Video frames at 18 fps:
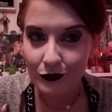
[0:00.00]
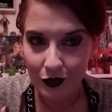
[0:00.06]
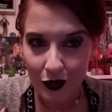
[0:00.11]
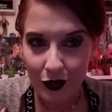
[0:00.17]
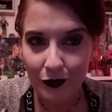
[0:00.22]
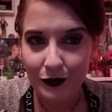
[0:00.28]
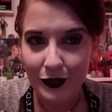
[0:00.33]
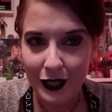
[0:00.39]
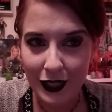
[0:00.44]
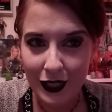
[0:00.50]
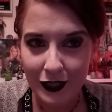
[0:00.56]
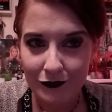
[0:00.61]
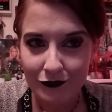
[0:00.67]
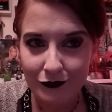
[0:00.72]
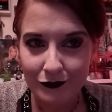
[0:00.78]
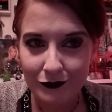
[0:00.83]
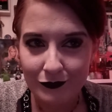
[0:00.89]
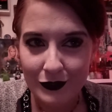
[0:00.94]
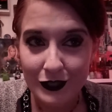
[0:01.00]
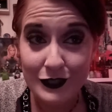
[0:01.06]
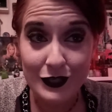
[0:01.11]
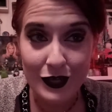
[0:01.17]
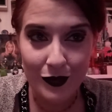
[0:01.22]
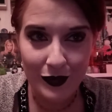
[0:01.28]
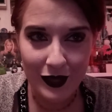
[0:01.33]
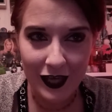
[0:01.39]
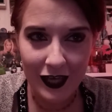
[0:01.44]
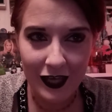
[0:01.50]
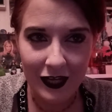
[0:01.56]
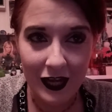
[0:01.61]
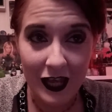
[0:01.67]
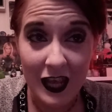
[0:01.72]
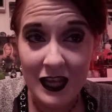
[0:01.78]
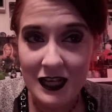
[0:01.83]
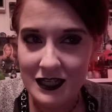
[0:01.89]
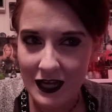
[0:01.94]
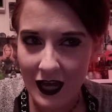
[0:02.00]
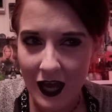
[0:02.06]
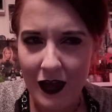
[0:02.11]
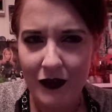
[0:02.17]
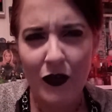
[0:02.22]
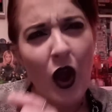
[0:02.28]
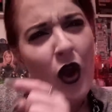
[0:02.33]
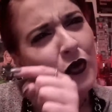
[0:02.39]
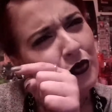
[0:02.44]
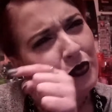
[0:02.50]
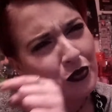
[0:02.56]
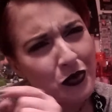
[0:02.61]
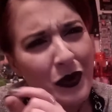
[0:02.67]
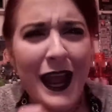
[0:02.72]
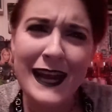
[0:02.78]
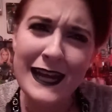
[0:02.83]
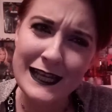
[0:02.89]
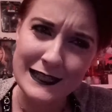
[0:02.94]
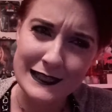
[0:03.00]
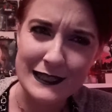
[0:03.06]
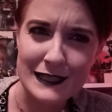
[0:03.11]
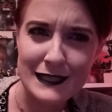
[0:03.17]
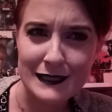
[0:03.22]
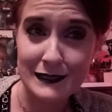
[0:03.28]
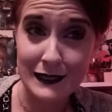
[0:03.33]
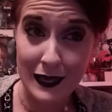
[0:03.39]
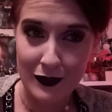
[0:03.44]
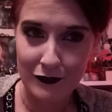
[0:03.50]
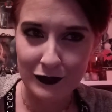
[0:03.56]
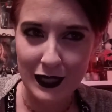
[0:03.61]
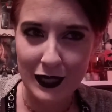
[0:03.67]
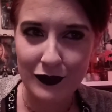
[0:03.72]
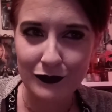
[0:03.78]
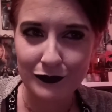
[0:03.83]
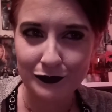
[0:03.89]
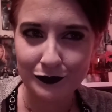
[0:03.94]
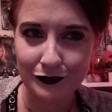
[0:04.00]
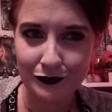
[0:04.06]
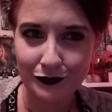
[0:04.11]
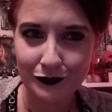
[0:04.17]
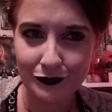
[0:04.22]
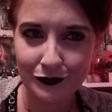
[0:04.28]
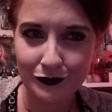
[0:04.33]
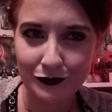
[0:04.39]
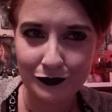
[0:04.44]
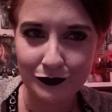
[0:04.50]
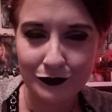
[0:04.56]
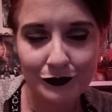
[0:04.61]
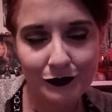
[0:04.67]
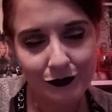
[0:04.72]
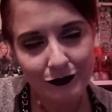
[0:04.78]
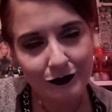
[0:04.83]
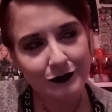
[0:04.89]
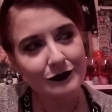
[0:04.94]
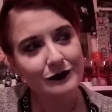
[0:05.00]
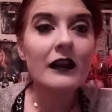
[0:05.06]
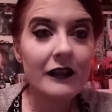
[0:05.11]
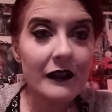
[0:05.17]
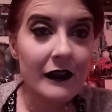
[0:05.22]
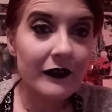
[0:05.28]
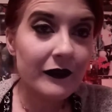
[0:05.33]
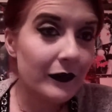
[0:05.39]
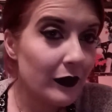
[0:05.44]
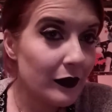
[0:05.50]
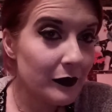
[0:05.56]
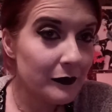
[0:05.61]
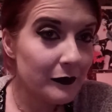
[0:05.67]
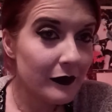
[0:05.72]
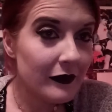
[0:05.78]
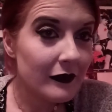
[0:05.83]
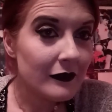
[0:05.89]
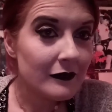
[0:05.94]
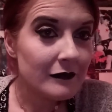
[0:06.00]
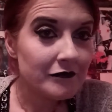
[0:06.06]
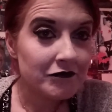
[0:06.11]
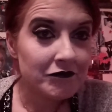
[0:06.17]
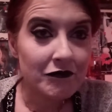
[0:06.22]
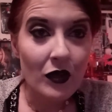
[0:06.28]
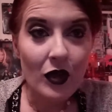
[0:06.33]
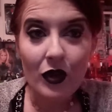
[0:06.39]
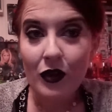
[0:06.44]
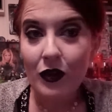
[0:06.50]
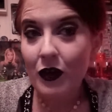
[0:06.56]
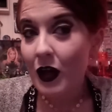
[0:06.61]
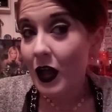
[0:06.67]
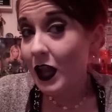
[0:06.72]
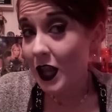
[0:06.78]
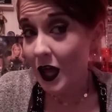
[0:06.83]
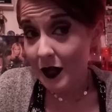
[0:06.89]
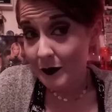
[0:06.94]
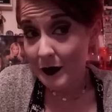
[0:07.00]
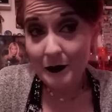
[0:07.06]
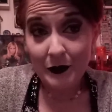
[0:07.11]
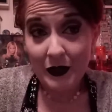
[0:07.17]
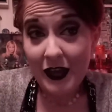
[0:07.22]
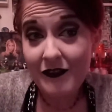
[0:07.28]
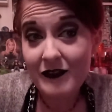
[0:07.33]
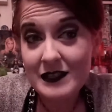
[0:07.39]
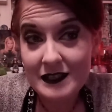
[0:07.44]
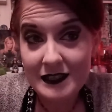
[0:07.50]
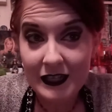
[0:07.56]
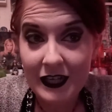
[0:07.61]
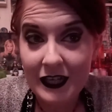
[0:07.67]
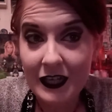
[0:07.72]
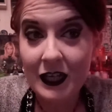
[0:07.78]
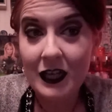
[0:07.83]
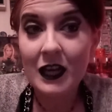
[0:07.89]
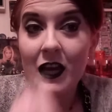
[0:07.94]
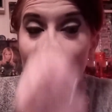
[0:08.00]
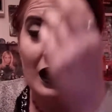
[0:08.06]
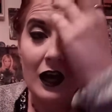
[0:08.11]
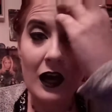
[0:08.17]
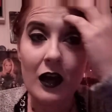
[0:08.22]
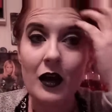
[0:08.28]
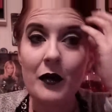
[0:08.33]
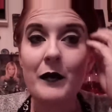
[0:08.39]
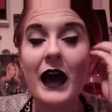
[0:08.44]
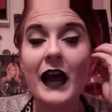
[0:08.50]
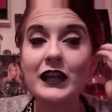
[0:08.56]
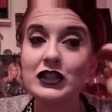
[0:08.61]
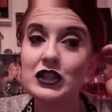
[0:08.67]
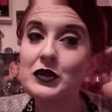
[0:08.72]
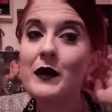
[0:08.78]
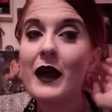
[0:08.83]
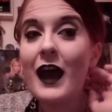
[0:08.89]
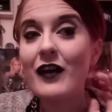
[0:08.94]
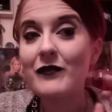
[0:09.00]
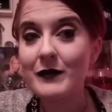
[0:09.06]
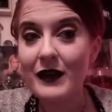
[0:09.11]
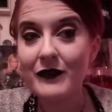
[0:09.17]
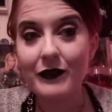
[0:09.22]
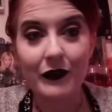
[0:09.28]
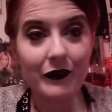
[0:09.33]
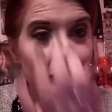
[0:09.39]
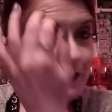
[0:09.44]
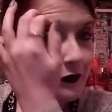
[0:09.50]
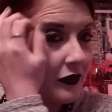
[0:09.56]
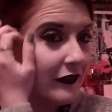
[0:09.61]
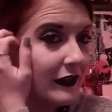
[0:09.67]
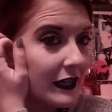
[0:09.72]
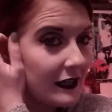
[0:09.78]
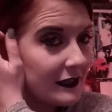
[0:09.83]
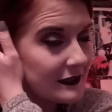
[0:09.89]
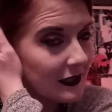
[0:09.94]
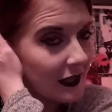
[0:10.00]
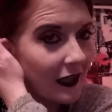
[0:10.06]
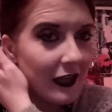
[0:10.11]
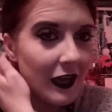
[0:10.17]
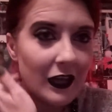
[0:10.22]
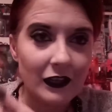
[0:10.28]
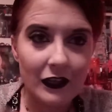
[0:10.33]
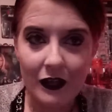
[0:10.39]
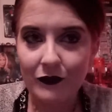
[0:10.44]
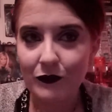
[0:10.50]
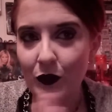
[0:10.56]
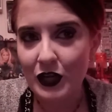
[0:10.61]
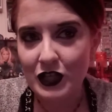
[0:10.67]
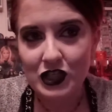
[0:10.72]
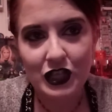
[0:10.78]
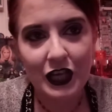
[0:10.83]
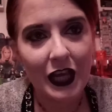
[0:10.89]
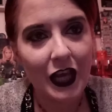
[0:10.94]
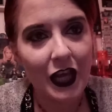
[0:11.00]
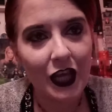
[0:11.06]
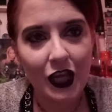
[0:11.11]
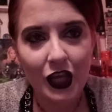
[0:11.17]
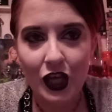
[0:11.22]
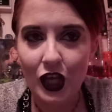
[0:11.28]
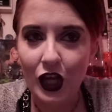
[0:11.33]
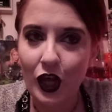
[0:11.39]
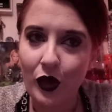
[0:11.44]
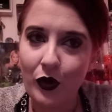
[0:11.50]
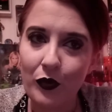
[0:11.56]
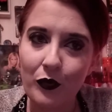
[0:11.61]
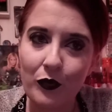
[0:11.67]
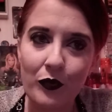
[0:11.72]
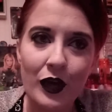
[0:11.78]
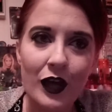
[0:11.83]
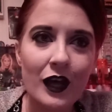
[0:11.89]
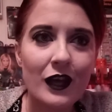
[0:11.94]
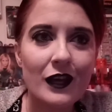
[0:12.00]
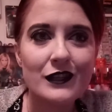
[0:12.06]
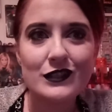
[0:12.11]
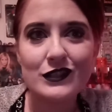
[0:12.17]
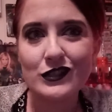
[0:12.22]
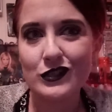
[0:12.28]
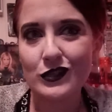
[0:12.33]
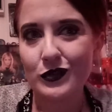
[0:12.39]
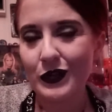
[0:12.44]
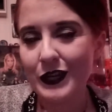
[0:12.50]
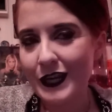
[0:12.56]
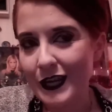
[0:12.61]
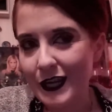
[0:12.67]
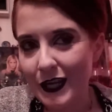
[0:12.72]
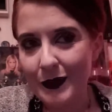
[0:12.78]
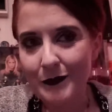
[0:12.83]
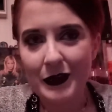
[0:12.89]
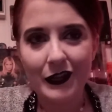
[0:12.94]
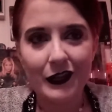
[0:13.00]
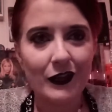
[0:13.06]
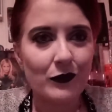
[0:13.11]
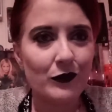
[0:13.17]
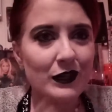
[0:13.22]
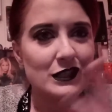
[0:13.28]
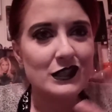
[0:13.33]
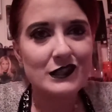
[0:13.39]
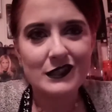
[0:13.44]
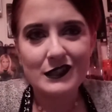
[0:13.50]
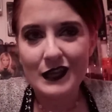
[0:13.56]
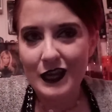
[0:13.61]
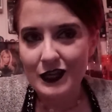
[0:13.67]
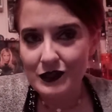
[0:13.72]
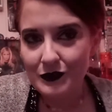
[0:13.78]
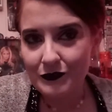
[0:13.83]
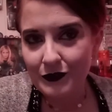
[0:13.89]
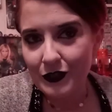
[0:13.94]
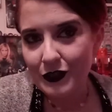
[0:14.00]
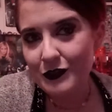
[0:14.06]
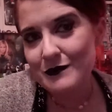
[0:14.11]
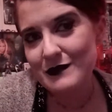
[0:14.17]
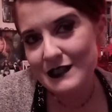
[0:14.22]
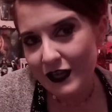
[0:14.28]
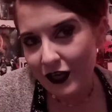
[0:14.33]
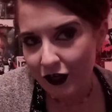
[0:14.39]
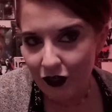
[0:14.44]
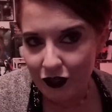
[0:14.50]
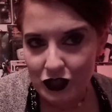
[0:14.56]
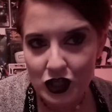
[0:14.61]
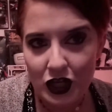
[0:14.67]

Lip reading: y'all ready? Let's go ahead and dive right into this countdown. A lot of these films, a lot of people haven't seen. I do have my favorite movies. Like, I love watching, Scream. I like watching slasher films, Terror